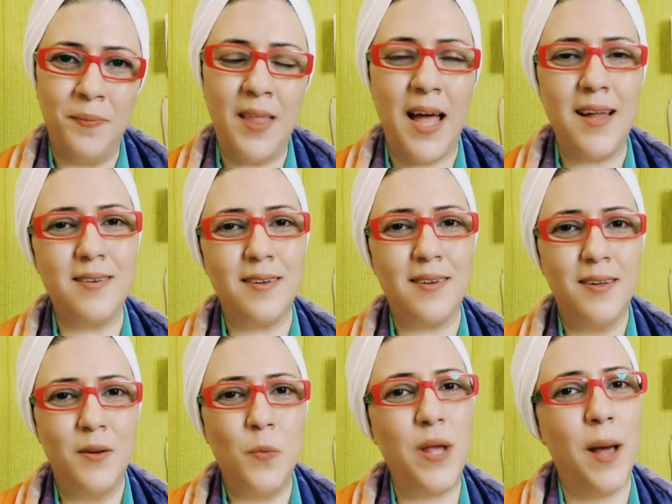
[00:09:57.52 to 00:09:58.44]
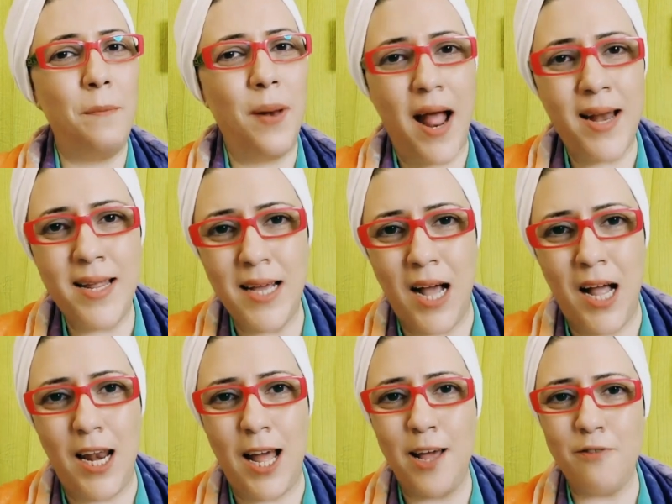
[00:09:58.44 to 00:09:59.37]
that we are planning
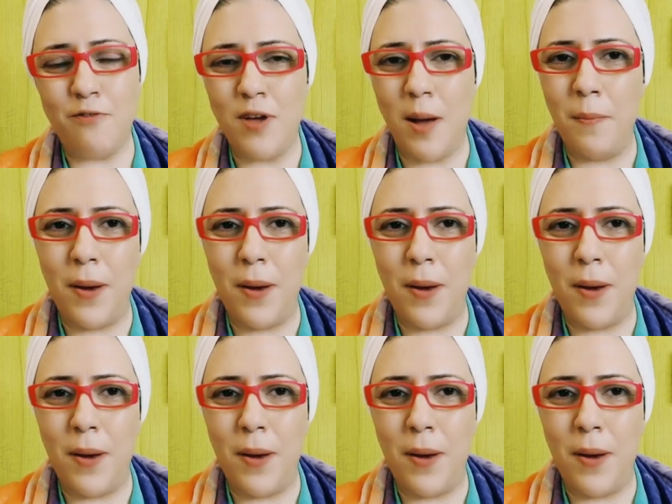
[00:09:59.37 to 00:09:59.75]
our life, we are